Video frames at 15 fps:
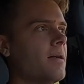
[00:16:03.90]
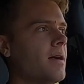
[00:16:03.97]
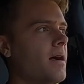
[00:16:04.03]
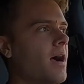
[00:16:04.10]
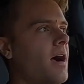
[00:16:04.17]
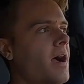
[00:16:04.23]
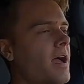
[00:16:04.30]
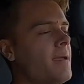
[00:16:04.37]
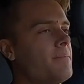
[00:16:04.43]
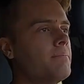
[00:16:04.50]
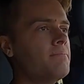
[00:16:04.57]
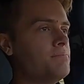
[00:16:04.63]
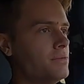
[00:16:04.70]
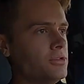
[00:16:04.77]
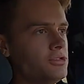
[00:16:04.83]

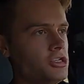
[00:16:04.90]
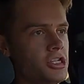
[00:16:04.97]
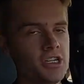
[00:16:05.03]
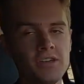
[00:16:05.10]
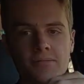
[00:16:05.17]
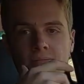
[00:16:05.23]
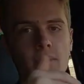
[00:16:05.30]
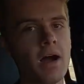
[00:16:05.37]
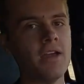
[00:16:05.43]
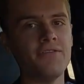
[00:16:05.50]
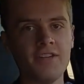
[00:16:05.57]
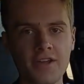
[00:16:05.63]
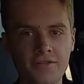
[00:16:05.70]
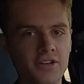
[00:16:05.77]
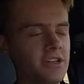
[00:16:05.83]
I'm bougie. My
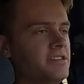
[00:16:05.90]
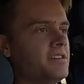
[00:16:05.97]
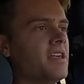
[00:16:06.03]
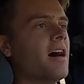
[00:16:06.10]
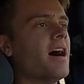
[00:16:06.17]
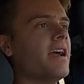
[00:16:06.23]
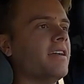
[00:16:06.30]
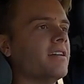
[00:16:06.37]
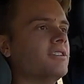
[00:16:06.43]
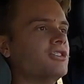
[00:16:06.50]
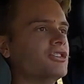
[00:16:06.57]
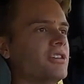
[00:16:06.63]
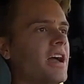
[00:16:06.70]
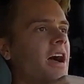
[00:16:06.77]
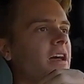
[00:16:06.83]
favorite is the High
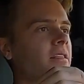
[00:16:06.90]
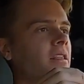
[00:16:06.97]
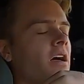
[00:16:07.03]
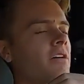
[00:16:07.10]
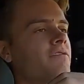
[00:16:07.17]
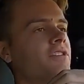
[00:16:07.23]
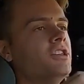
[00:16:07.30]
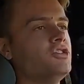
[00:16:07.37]
Country. I love the